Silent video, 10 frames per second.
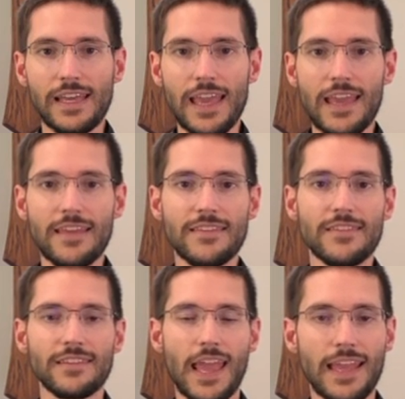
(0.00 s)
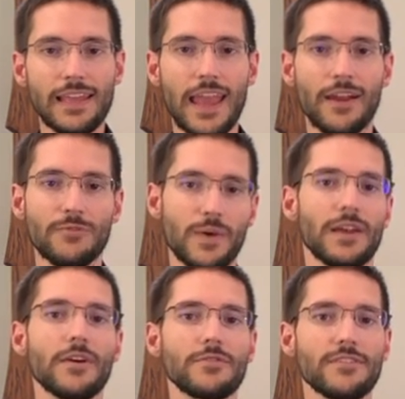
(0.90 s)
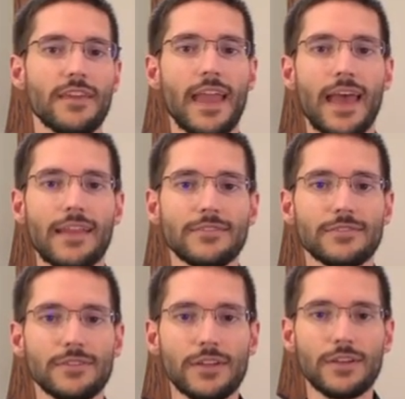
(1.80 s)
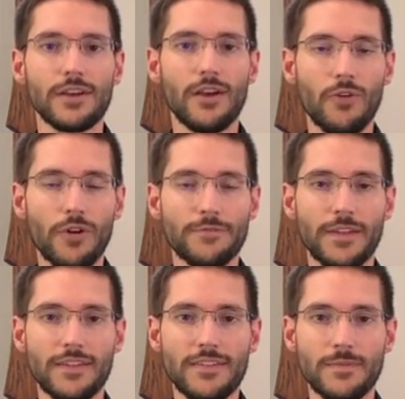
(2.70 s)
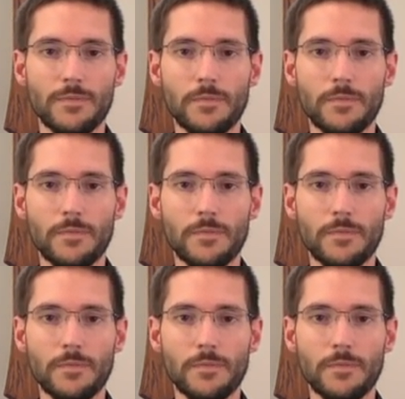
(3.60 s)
is taking care of widows and orphans.